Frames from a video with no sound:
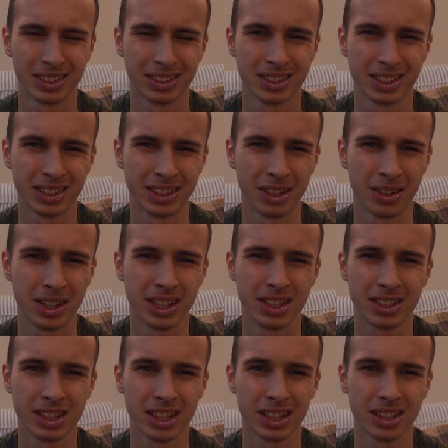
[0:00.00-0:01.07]
It's like
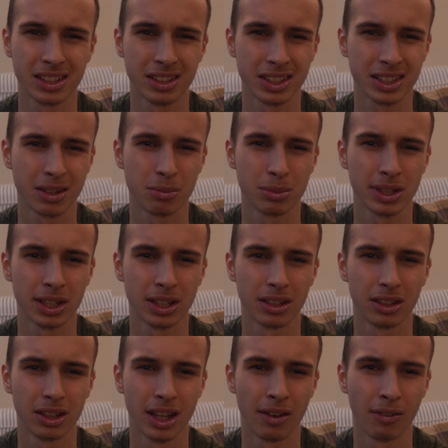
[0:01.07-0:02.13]
96,
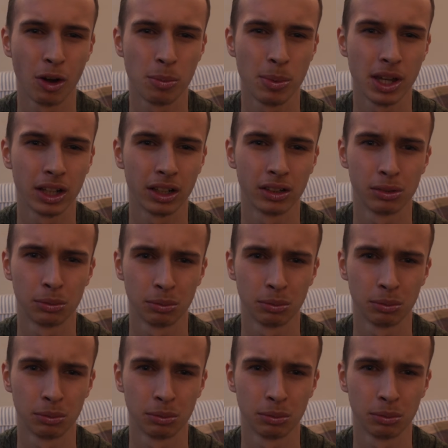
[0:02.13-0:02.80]
97% aerobic,